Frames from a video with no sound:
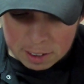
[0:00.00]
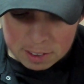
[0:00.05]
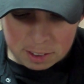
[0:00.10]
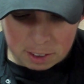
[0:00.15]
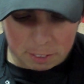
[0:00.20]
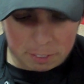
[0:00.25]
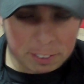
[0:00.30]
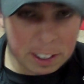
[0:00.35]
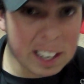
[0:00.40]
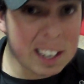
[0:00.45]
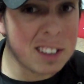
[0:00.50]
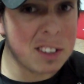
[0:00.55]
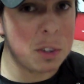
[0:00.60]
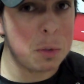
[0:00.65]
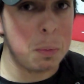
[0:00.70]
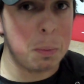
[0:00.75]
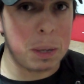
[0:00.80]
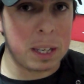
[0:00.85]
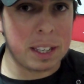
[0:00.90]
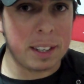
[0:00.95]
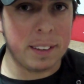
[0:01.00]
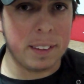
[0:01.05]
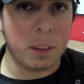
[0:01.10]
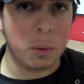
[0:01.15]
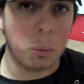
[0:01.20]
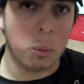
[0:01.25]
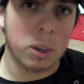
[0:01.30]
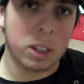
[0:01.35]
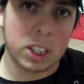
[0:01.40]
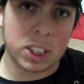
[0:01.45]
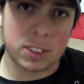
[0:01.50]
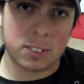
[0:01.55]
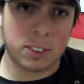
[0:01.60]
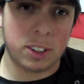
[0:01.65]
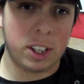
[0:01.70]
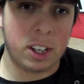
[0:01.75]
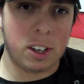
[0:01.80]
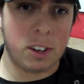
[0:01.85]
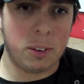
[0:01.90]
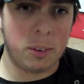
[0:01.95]
So find a speed that works
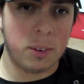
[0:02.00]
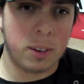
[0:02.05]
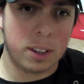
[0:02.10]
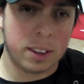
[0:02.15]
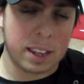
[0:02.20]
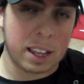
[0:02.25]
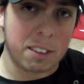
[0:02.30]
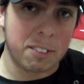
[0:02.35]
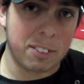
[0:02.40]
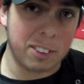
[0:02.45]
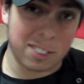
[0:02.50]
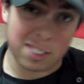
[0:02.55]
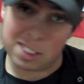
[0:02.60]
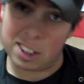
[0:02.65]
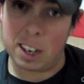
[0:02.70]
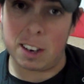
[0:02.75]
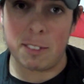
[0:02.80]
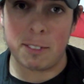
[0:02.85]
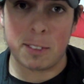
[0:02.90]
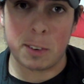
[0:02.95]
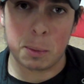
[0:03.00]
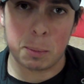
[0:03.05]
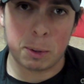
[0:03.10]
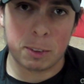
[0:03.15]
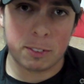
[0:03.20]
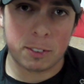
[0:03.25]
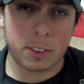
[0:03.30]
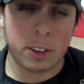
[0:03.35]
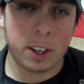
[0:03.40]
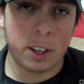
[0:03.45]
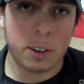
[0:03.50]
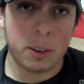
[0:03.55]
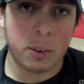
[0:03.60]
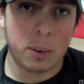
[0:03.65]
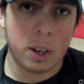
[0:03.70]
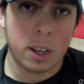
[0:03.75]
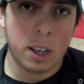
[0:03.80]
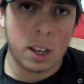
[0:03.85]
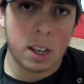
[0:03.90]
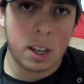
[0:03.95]
for you, that feels comfortable for you,
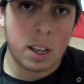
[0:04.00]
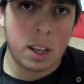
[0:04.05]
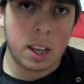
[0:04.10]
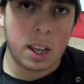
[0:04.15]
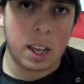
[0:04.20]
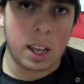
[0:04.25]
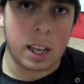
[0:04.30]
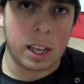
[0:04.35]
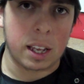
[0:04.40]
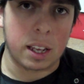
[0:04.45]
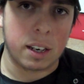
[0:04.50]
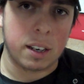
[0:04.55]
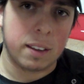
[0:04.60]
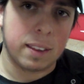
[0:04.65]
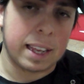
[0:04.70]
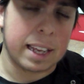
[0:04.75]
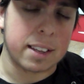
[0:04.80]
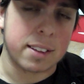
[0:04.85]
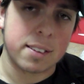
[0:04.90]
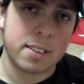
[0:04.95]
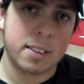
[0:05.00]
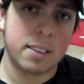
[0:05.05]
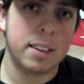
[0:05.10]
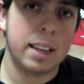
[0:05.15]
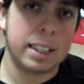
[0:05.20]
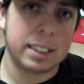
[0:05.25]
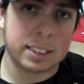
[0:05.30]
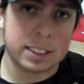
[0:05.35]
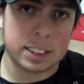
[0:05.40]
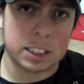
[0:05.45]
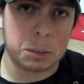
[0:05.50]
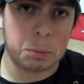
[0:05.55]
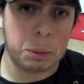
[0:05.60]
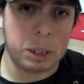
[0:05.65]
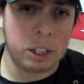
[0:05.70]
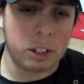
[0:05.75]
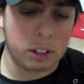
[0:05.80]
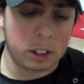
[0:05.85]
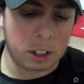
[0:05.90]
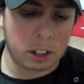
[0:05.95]
and that's the
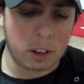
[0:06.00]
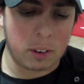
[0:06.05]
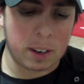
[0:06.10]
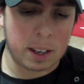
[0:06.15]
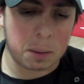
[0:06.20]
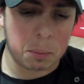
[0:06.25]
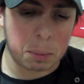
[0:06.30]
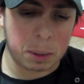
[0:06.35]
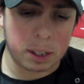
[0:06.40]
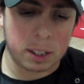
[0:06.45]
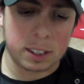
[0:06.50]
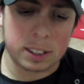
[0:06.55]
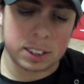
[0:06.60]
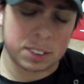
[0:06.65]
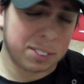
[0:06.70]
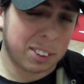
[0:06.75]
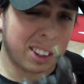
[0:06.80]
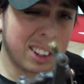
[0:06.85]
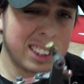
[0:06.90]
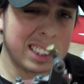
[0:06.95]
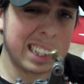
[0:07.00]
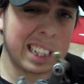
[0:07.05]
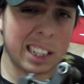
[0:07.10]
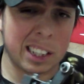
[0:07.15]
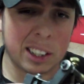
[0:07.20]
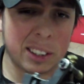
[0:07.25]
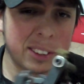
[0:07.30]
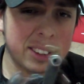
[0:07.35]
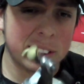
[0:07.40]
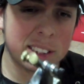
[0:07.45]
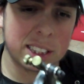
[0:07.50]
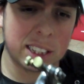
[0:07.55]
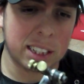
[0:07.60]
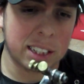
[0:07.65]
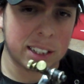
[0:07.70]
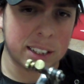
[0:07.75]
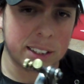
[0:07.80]
speed you can go at. But as far as that goes,